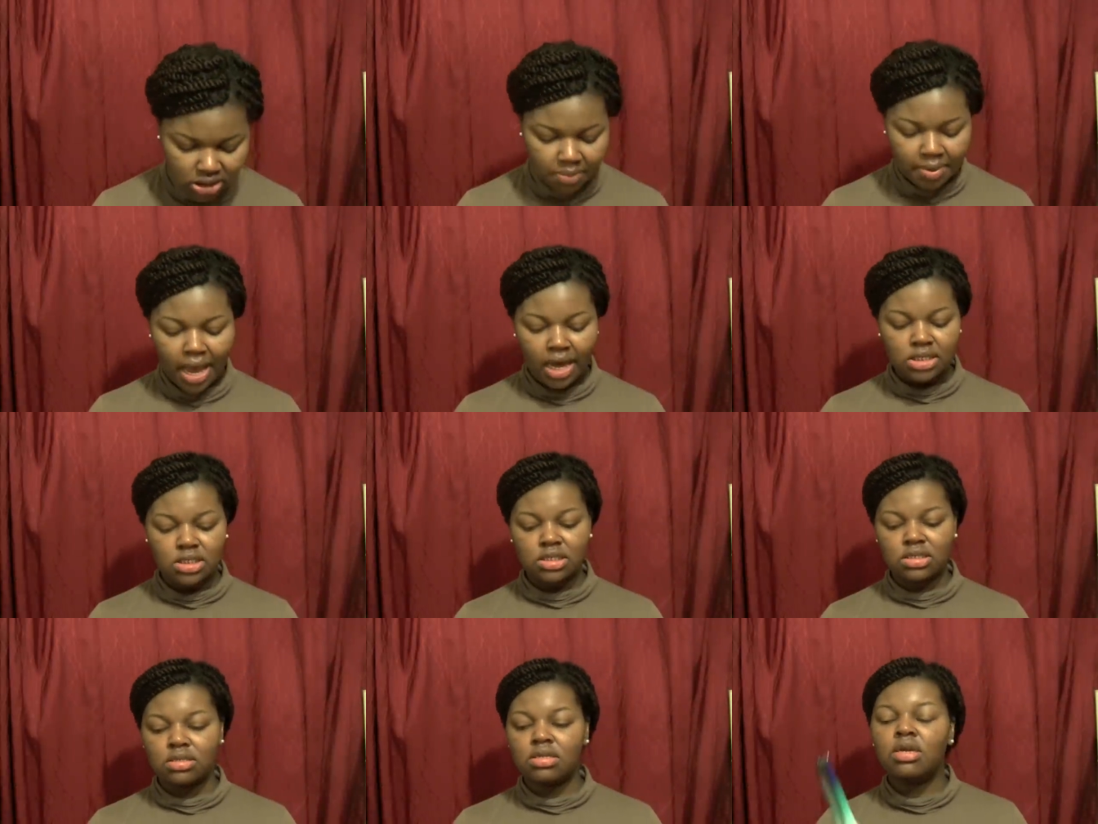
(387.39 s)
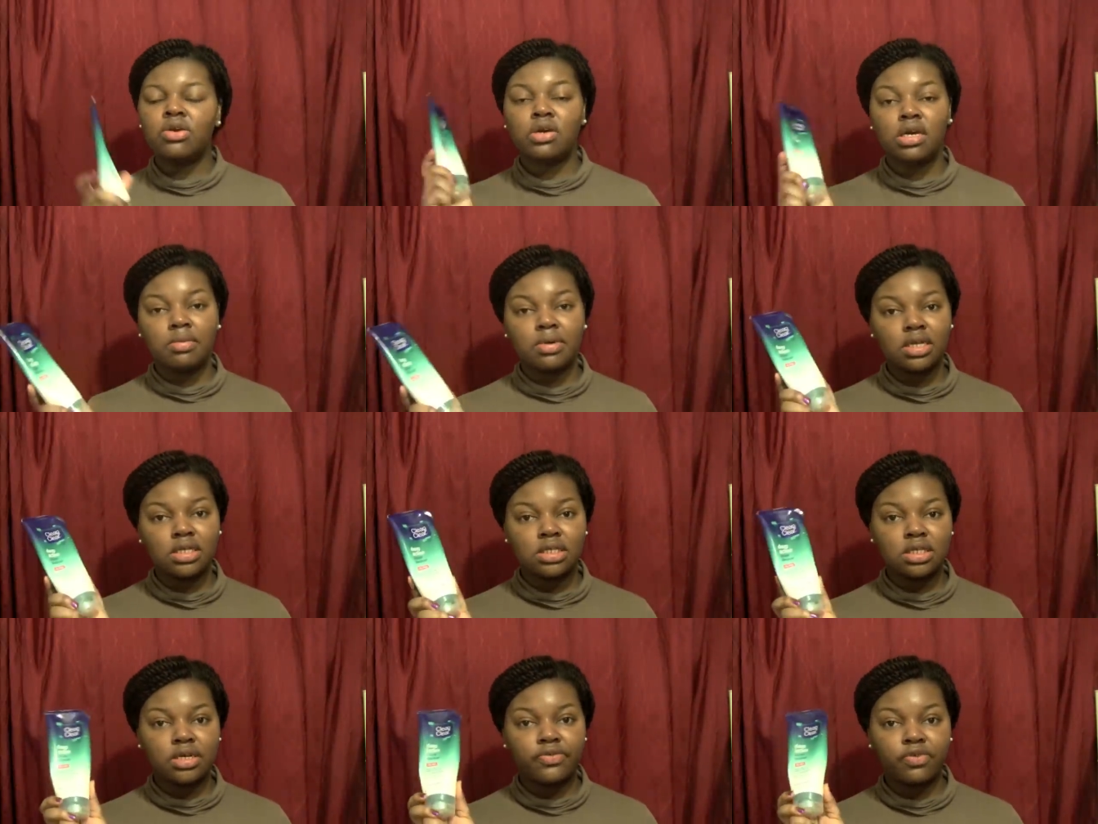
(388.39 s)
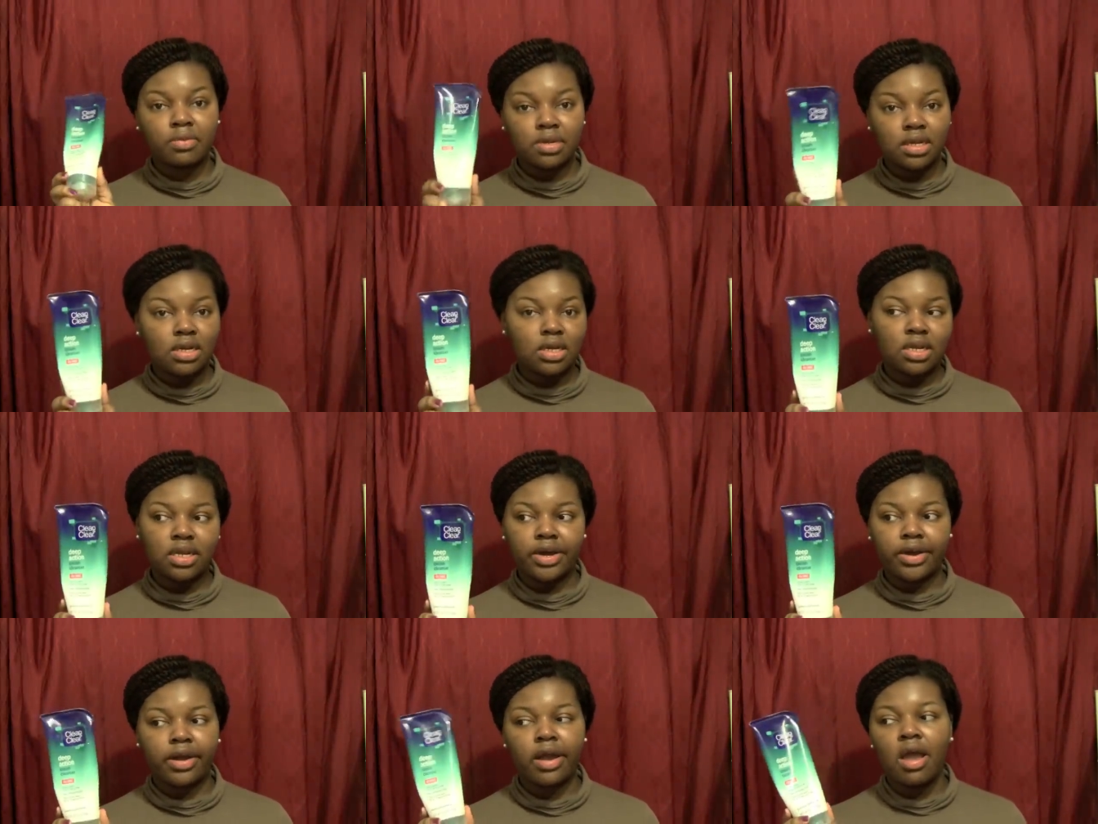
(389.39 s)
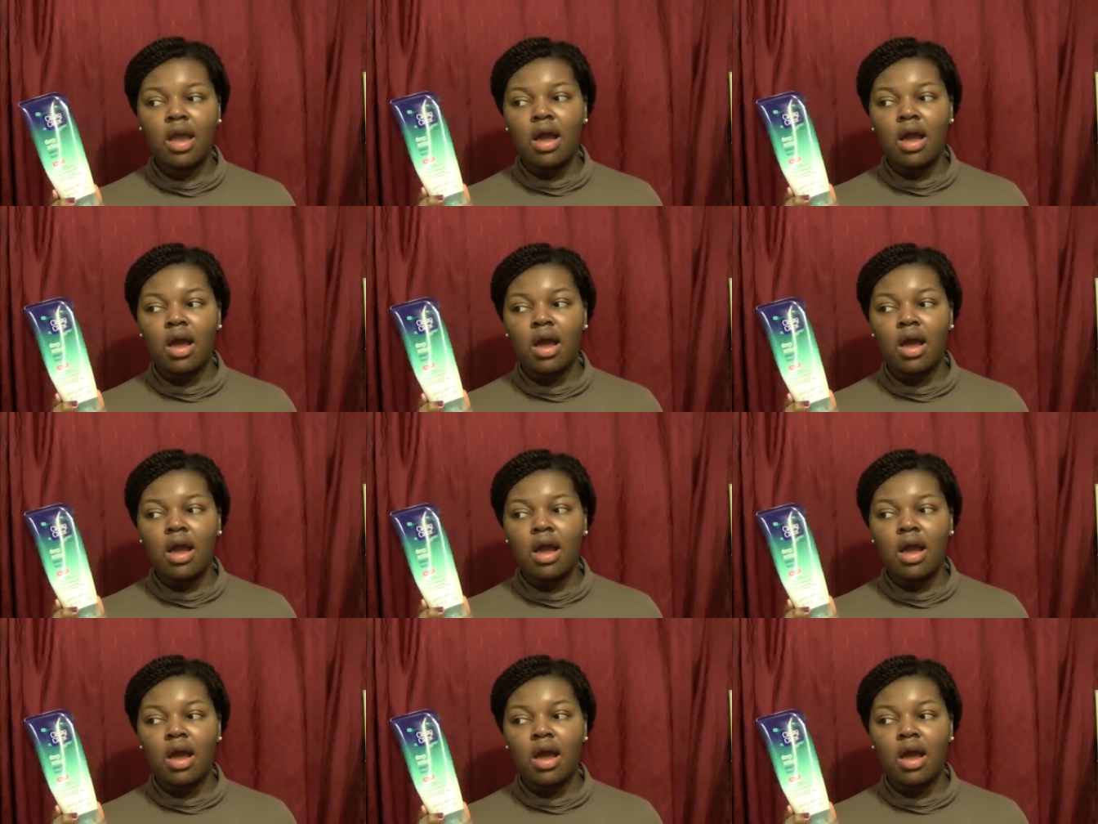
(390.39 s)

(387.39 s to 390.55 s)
Deep Action Cream Cleanser from Clean & Clear.